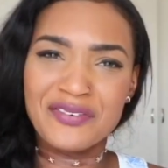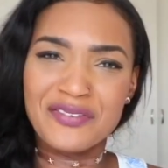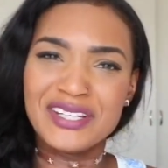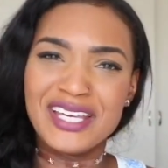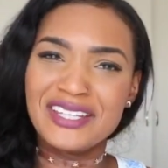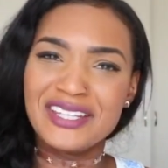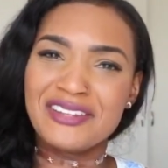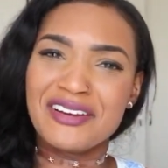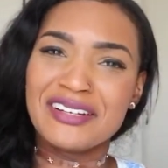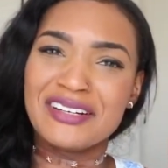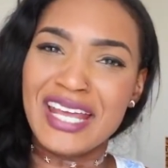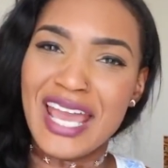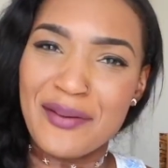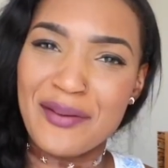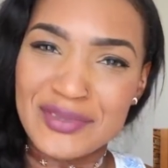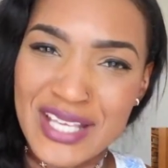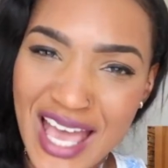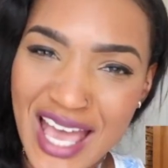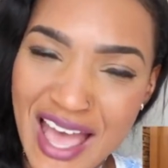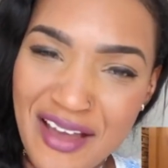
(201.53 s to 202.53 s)
Need their
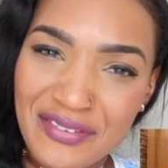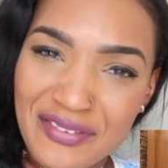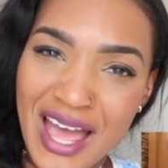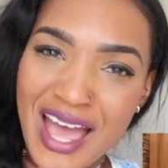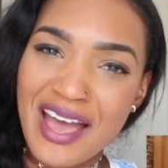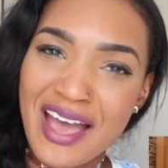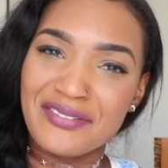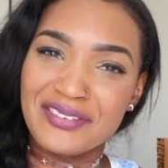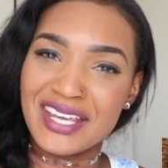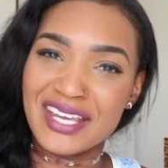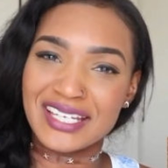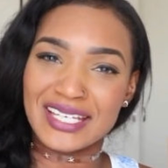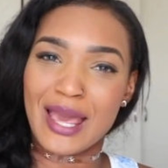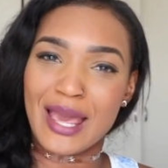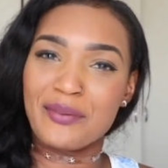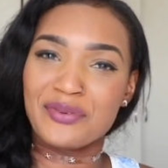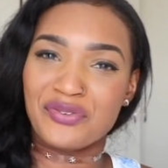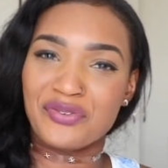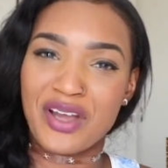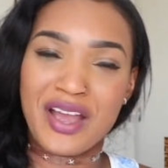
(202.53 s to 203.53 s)
names. I have
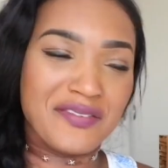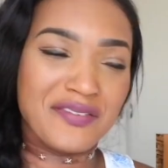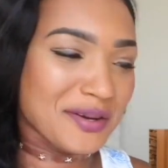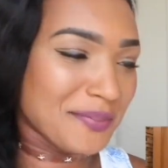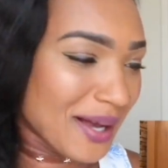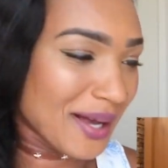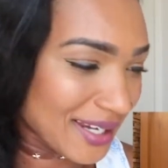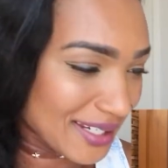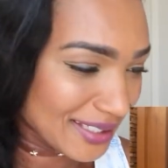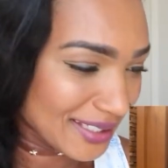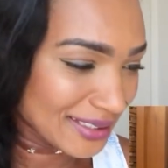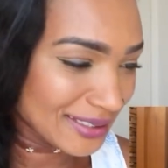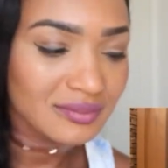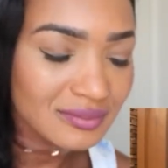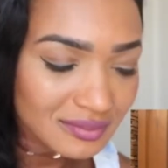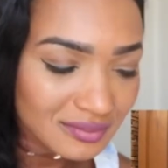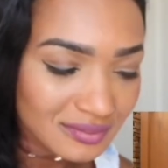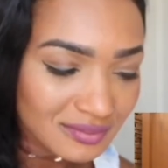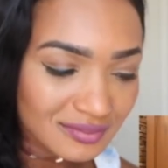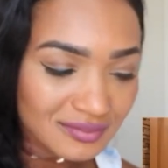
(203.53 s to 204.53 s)
nicknames for everybody.
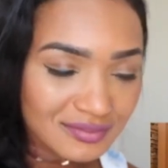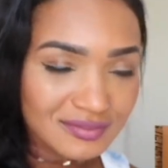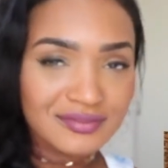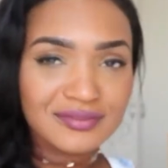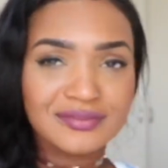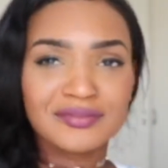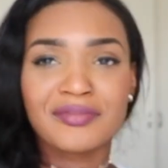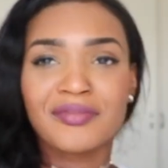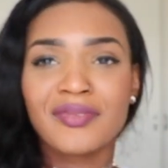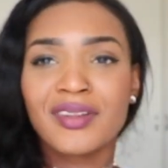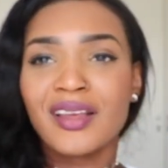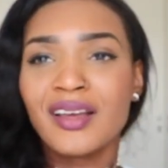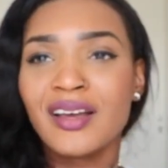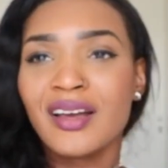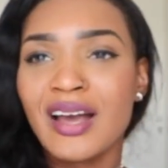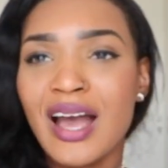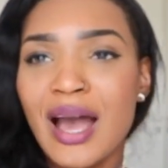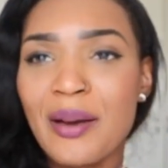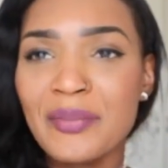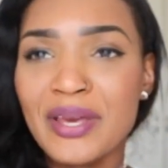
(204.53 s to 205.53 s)

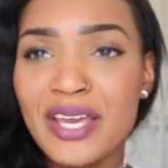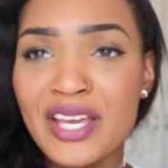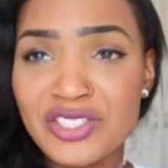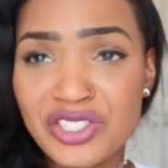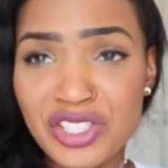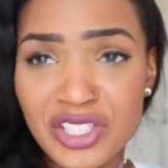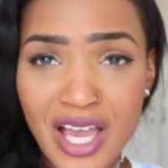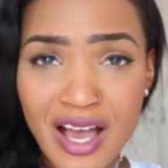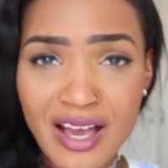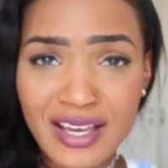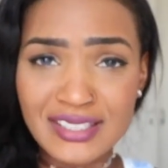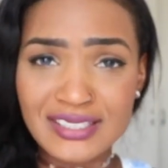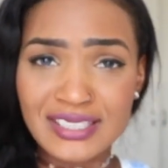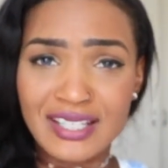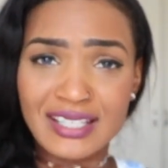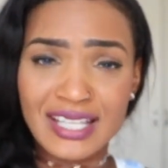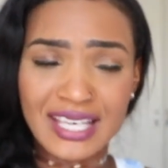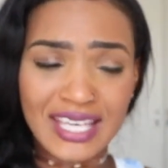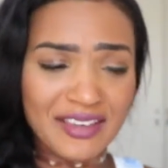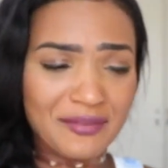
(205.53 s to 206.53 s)
I'm itchy. Y'all can
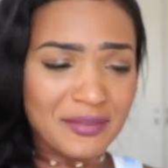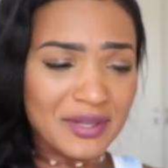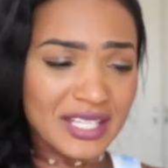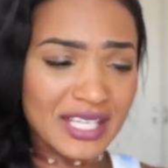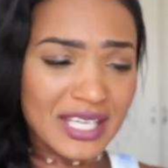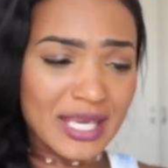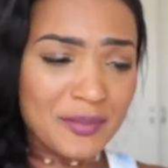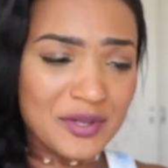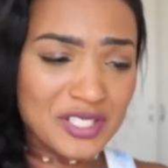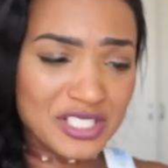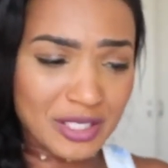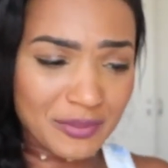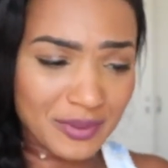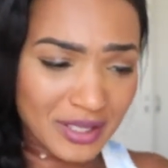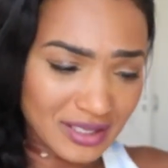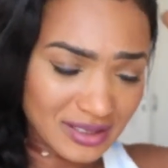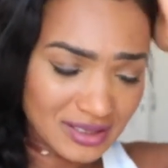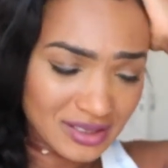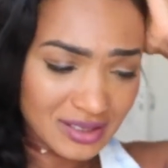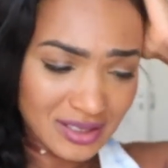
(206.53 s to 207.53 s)
tell they give me the
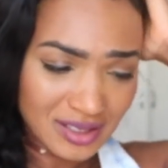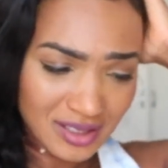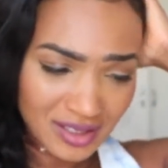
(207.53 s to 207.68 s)
heebie-jeebies.